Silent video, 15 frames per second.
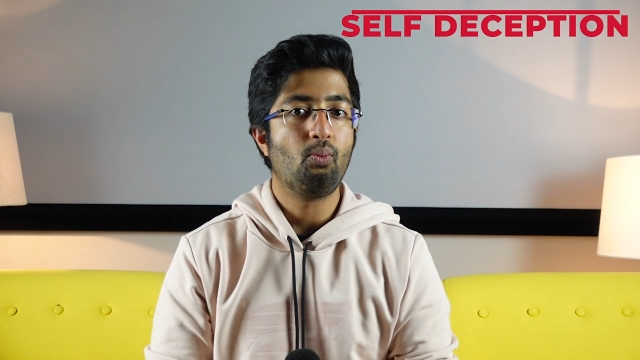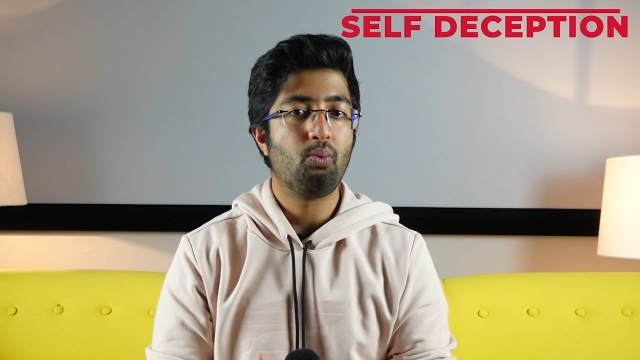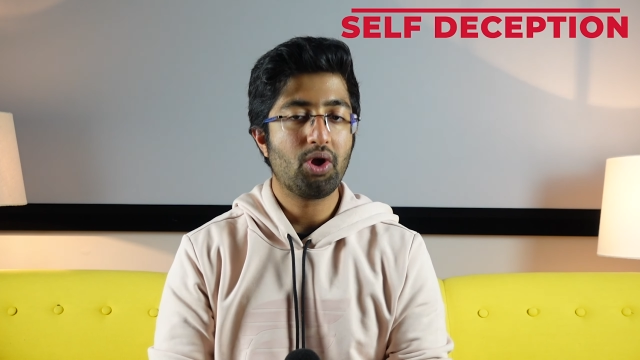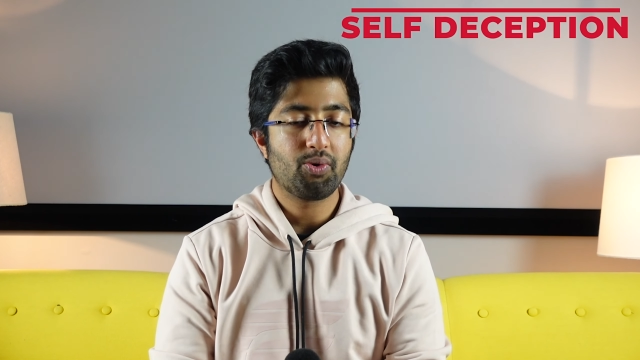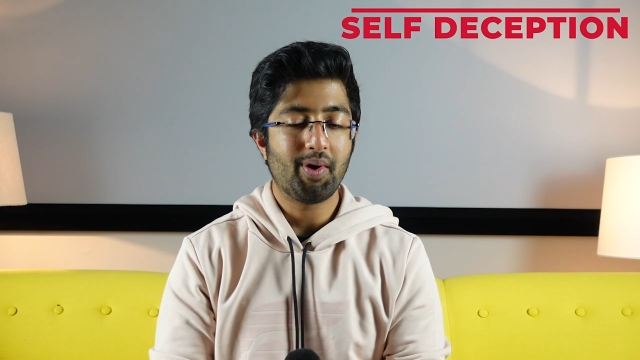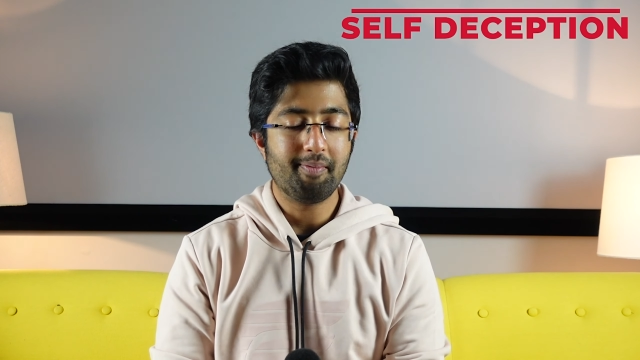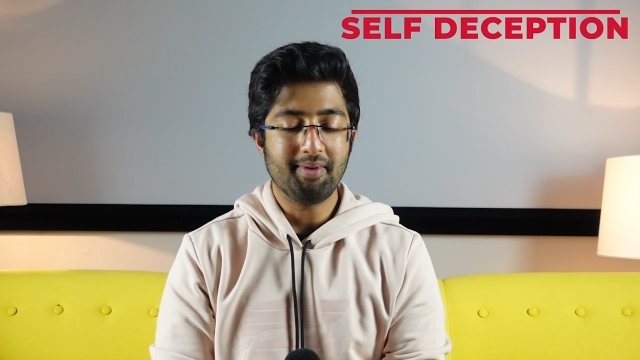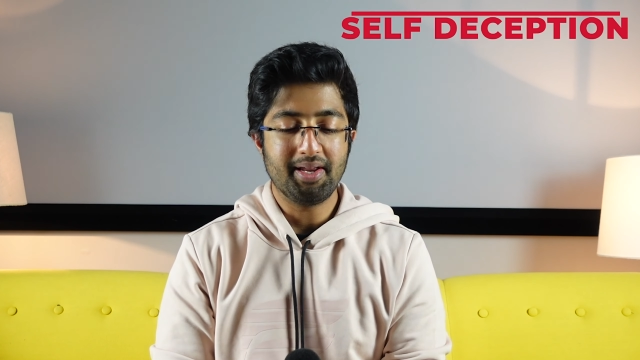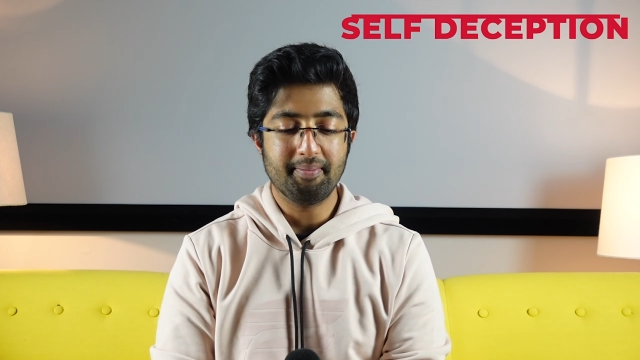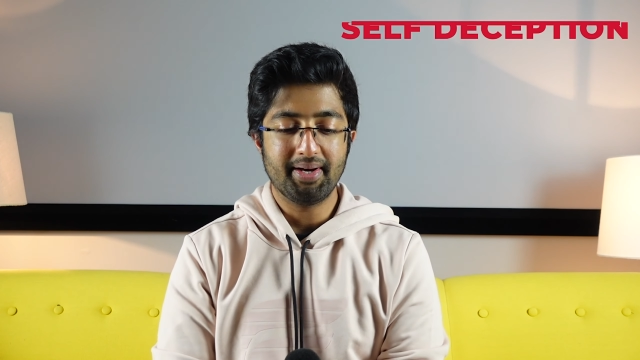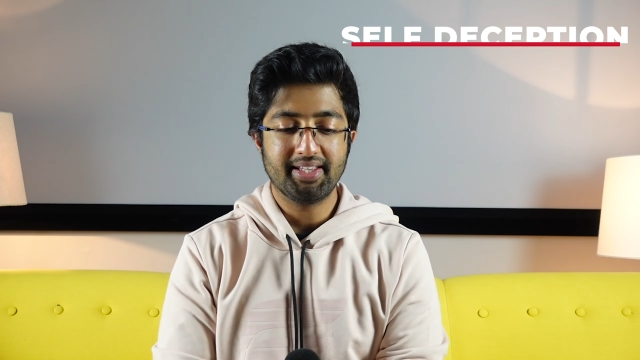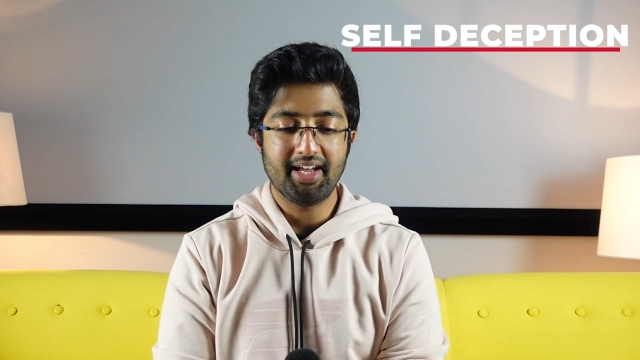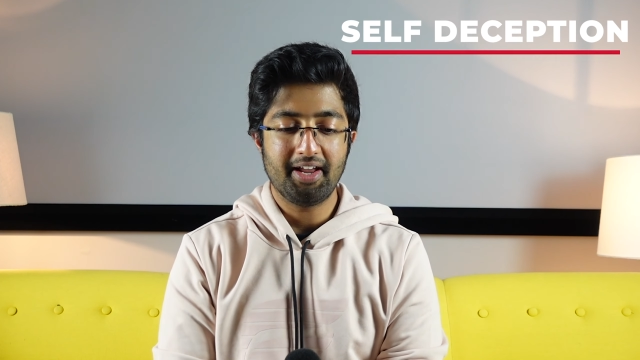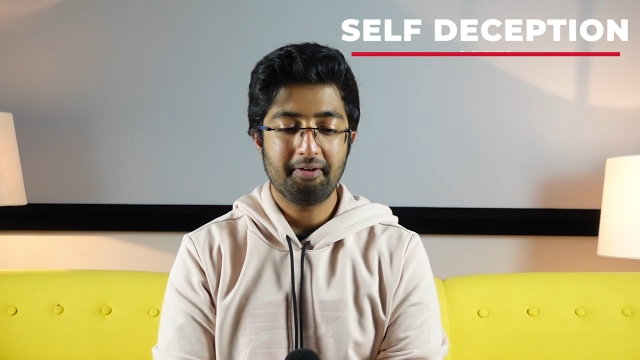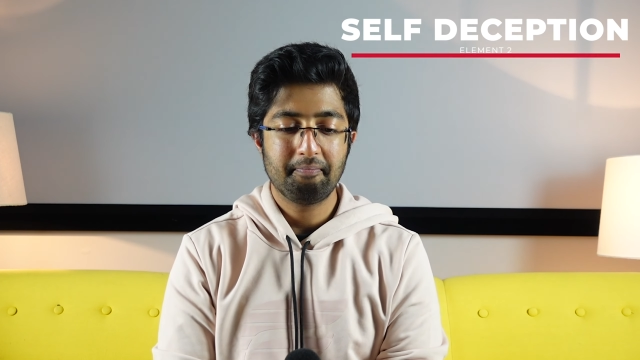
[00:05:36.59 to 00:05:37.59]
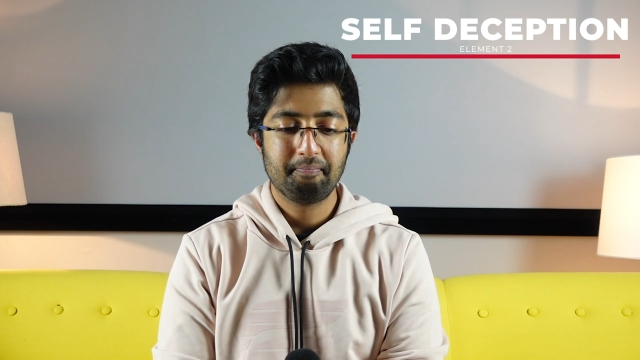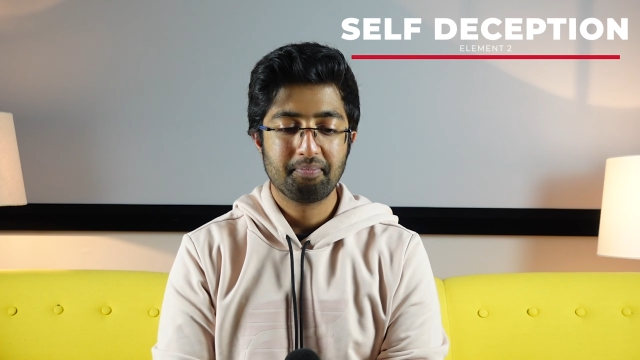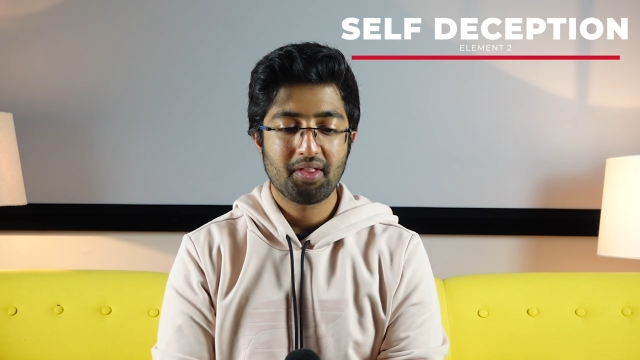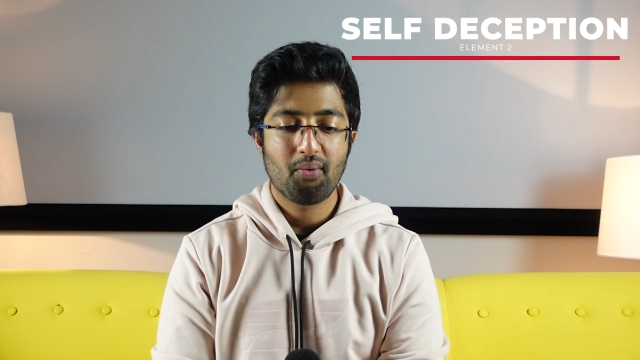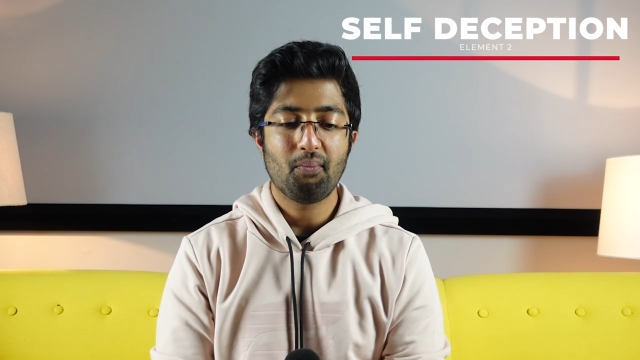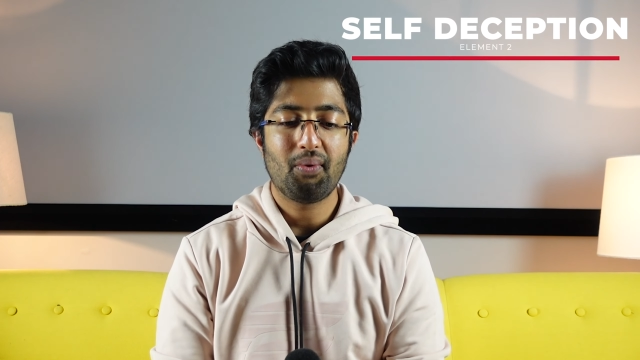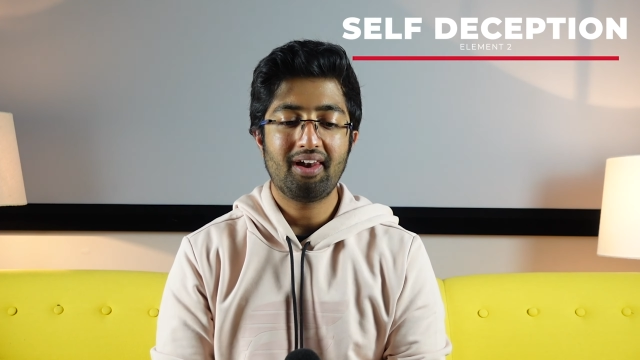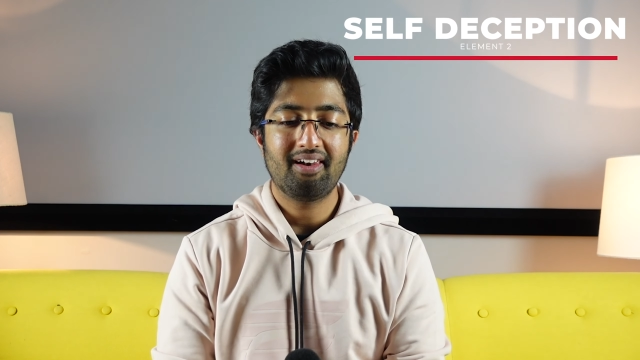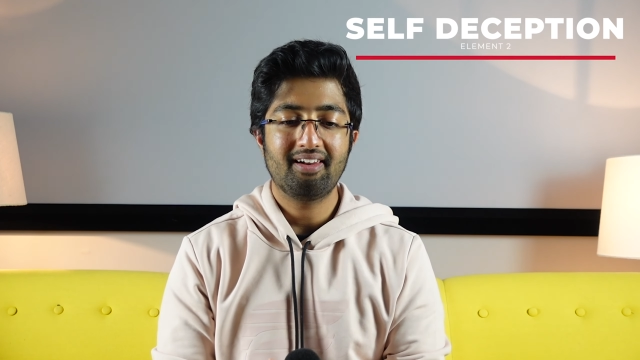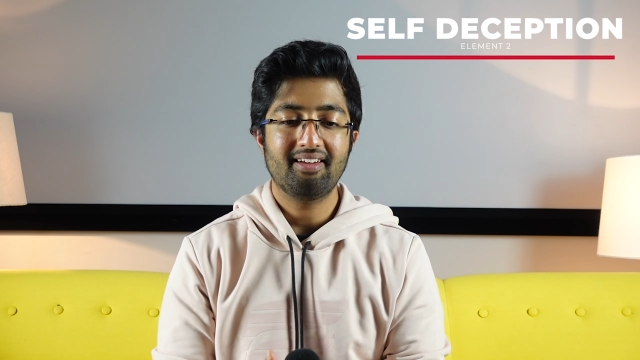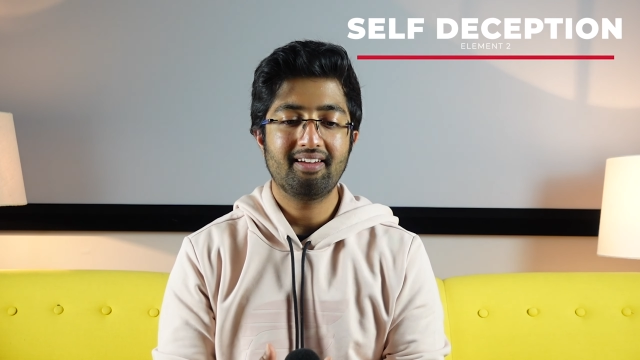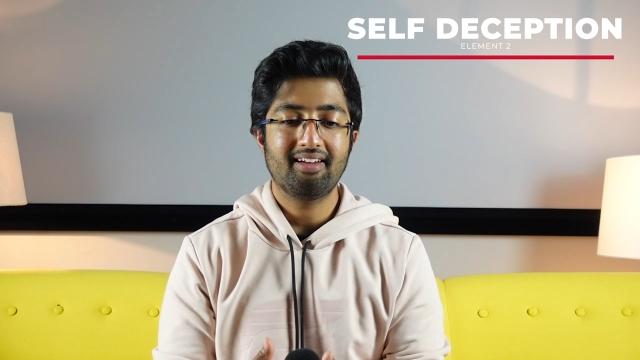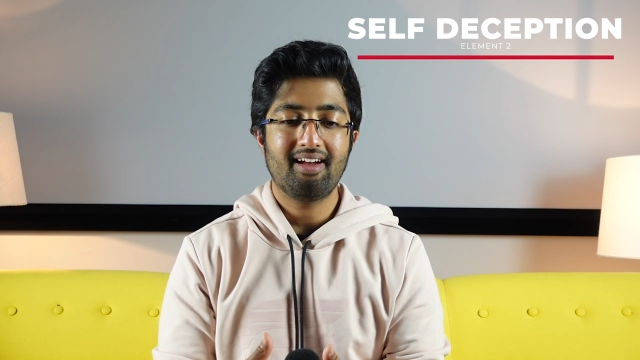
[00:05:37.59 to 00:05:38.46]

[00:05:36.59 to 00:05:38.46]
What do I mean by that? Well,